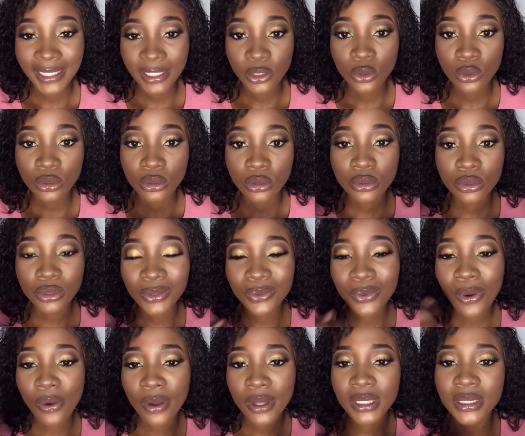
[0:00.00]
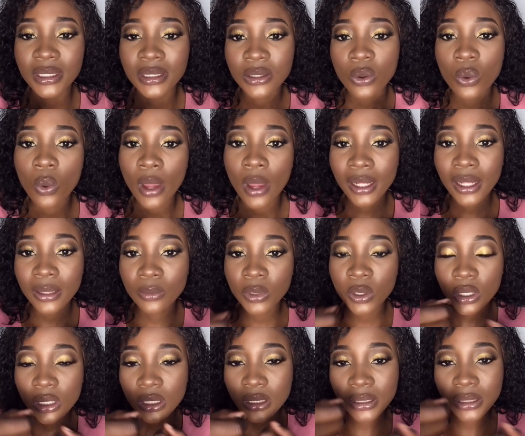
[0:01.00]
Don't do it while it's still wet,
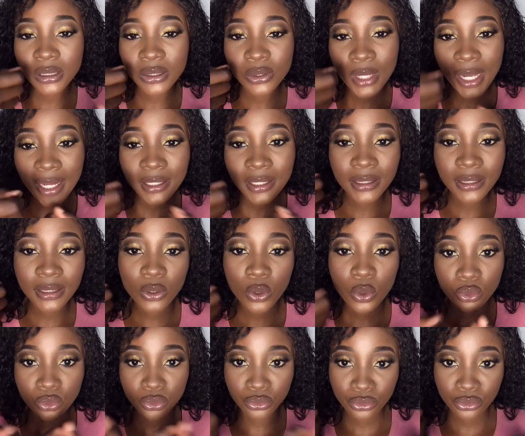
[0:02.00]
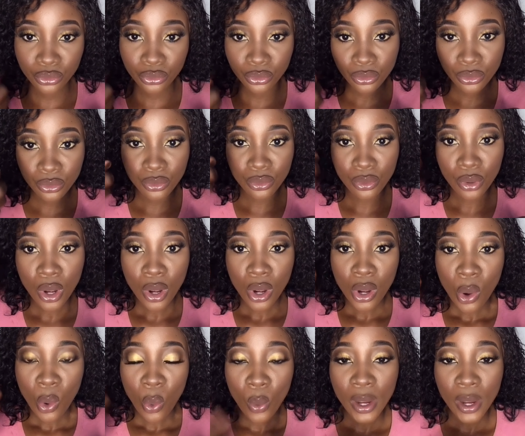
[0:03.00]
because you can't control
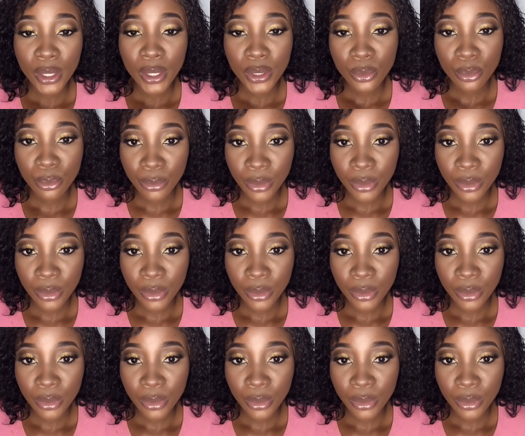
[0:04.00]
where you